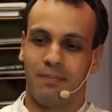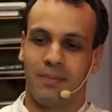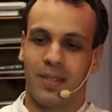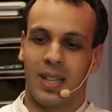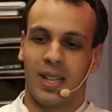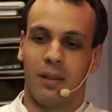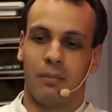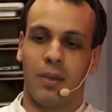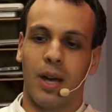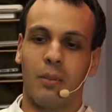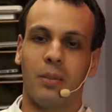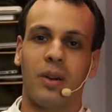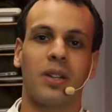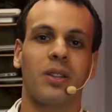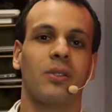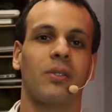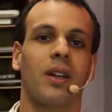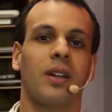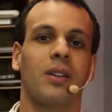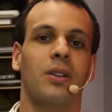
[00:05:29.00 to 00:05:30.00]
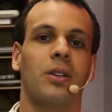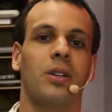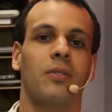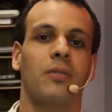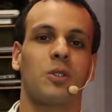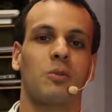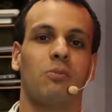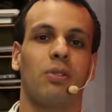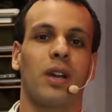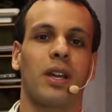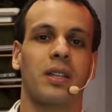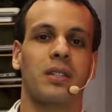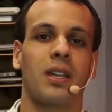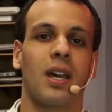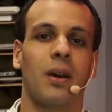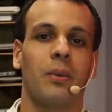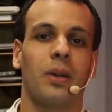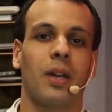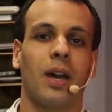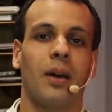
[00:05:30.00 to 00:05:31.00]
my mother had a nervous
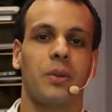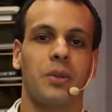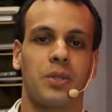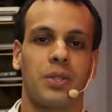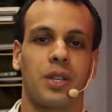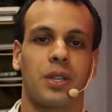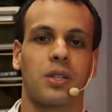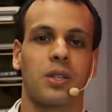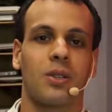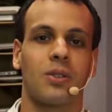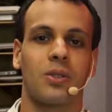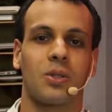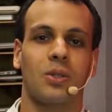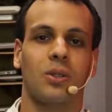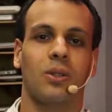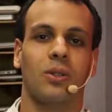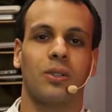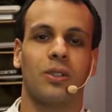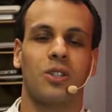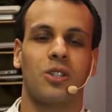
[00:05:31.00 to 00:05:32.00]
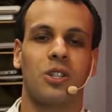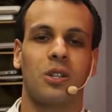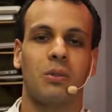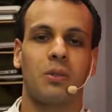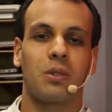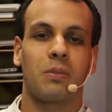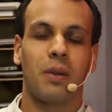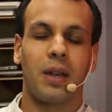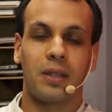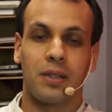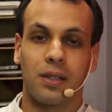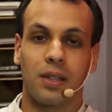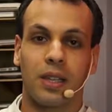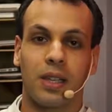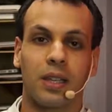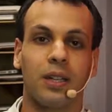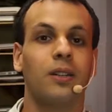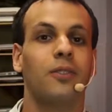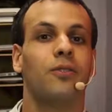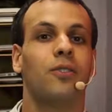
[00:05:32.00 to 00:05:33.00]
breakdown when I was 6 years old, and she was mentally
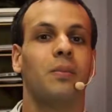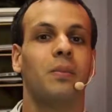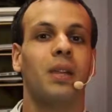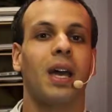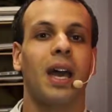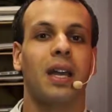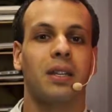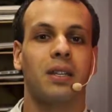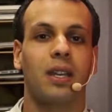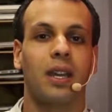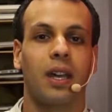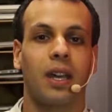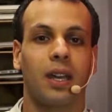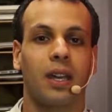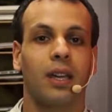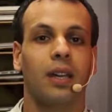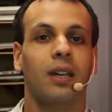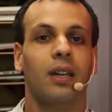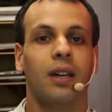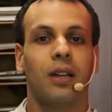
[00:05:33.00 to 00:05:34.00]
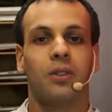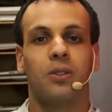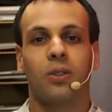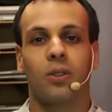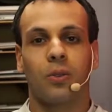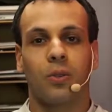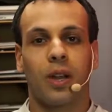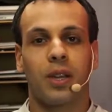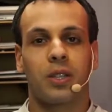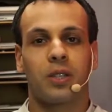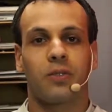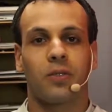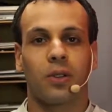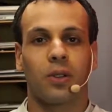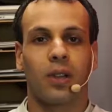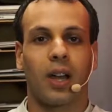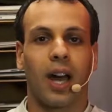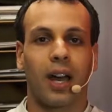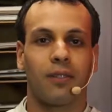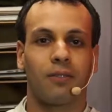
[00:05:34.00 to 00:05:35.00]
ill from that day until the rest of her
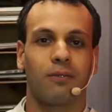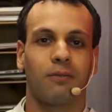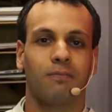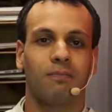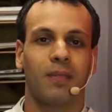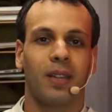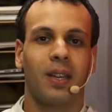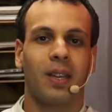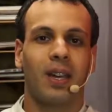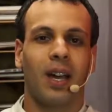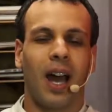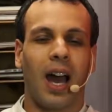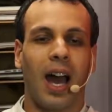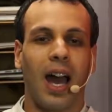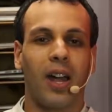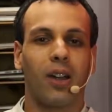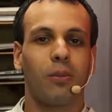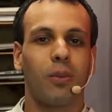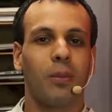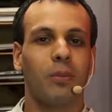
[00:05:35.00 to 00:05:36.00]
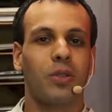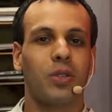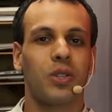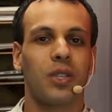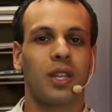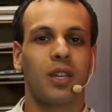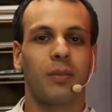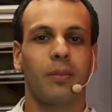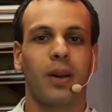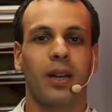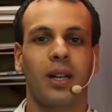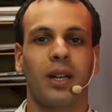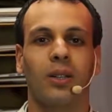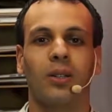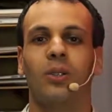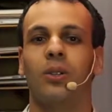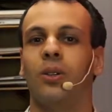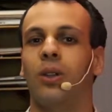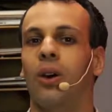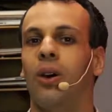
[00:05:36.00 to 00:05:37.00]
life. I remember seeing my
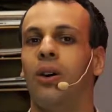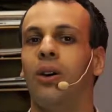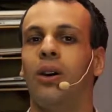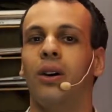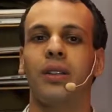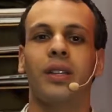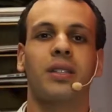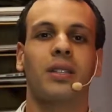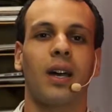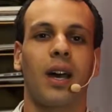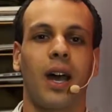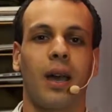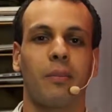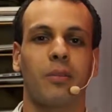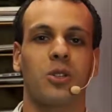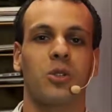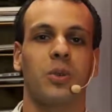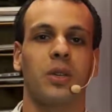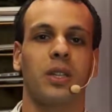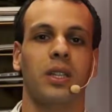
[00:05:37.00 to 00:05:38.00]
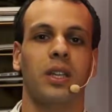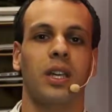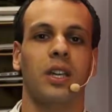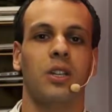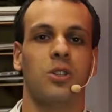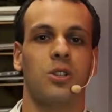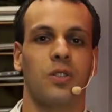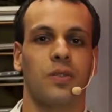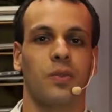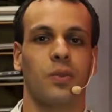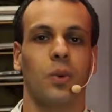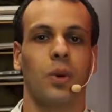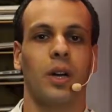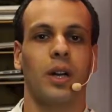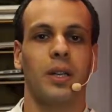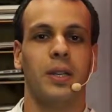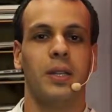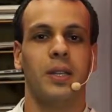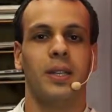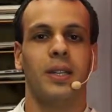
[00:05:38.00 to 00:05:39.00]
uncle all the time between the ages of
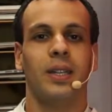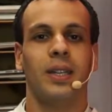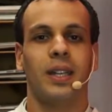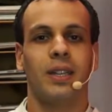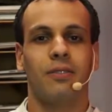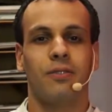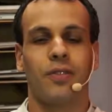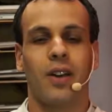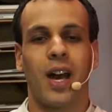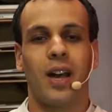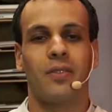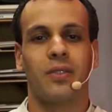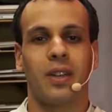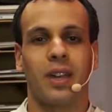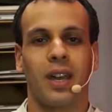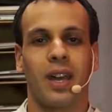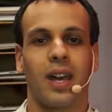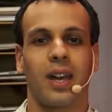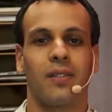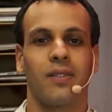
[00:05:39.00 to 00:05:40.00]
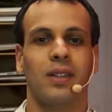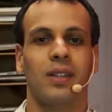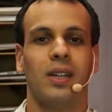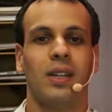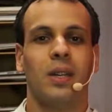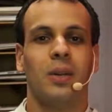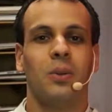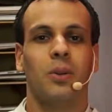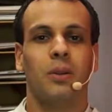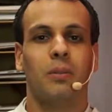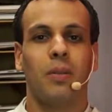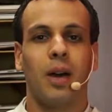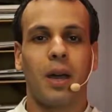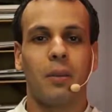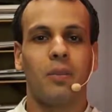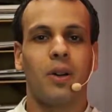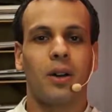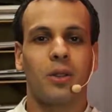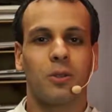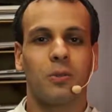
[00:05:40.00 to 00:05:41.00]
1 and 5.5. When my
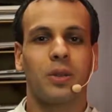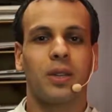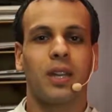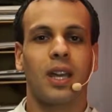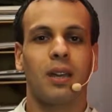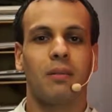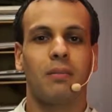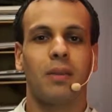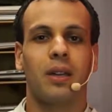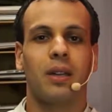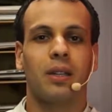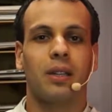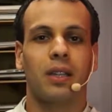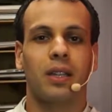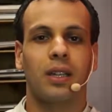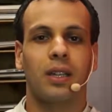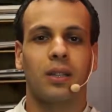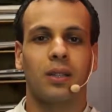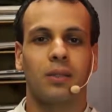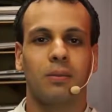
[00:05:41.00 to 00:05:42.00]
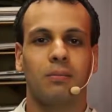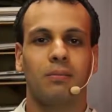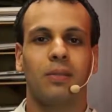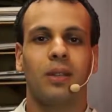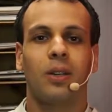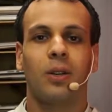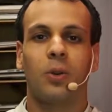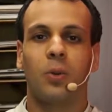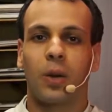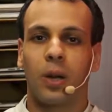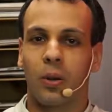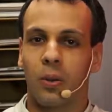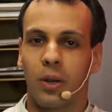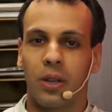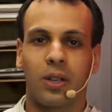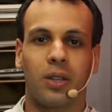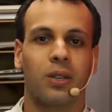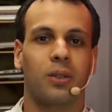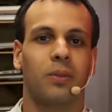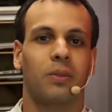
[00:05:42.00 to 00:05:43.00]
mother became mentally ill, where were
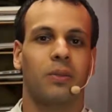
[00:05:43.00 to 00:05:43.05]
you?